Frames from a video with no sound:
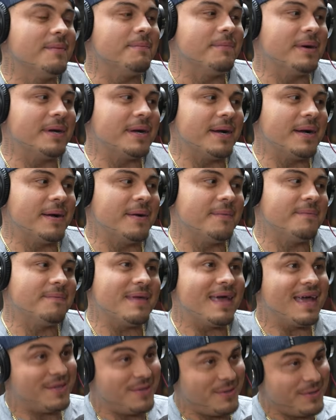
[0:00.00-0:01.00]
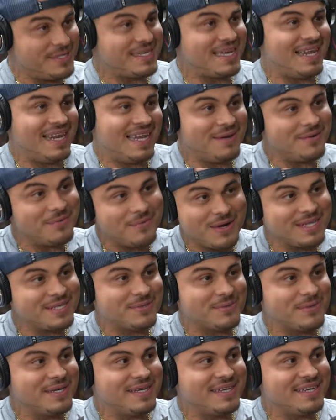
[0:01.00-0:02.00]
but um, at UCLA in
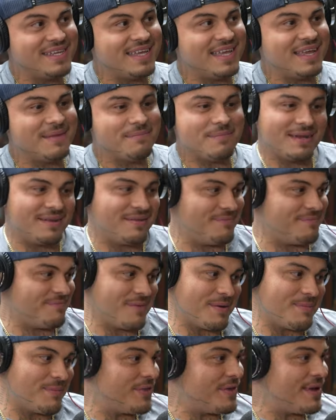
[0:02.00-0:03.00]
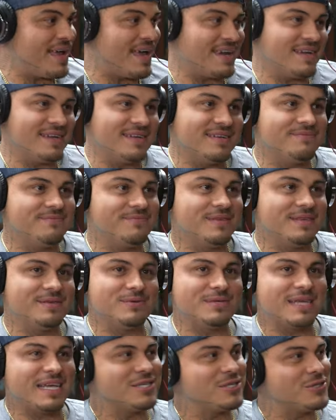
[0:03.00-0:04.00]
Westwood, and my my brother had a it
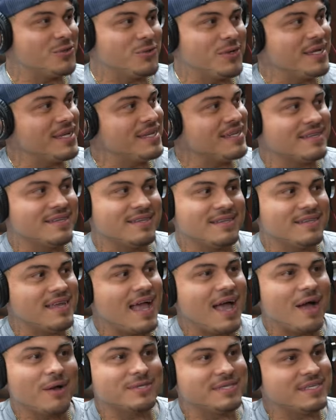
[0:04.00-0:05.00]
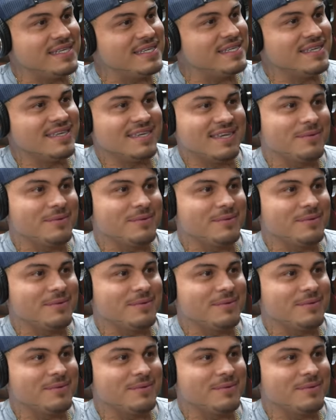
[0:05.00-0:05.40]
was like student housing.